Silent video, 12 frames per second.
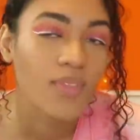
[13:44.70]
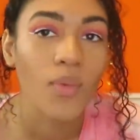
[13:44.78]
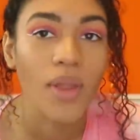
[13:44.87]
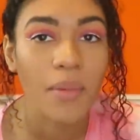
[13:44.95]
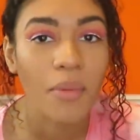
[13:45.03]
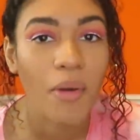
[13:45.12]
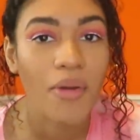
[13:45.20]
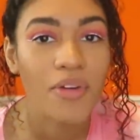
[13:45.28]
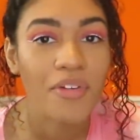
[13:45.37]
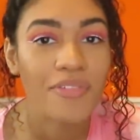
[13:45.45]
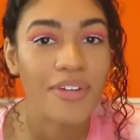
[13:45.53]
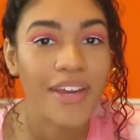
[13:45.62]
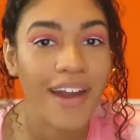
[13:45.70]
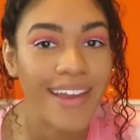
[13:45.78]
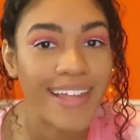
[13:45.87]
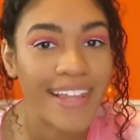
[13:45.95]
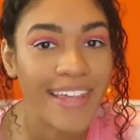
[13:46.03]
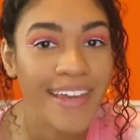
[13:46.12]
When I'm choreographing, I
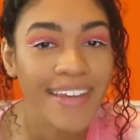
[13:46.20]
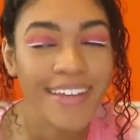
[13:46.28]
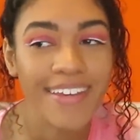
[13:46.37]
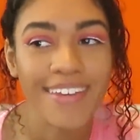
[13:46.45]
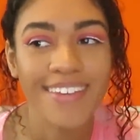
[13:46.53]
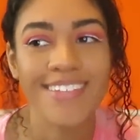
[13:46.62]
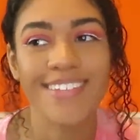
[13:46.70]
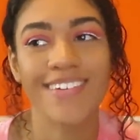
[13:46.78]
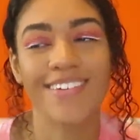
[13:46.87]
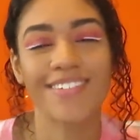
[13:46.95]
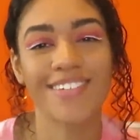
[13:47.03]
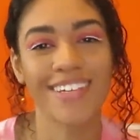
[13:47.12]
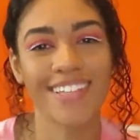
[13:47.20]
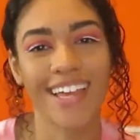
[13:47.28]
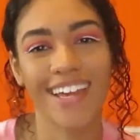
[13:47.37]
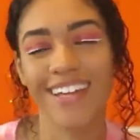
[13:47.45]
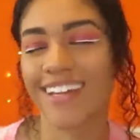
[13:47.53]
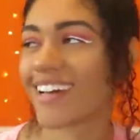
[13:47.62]
click. So if I'm doing
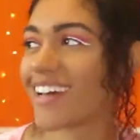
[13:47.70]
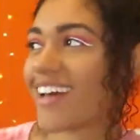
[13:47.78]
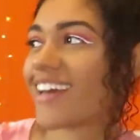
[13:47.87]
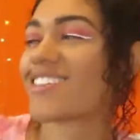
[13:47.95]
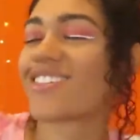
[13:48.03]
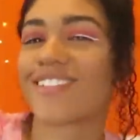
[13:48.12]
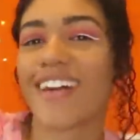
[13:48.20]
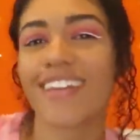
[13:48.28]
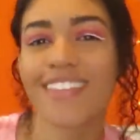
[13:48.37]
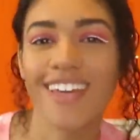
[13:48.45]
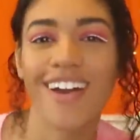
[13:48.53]
like a stretch,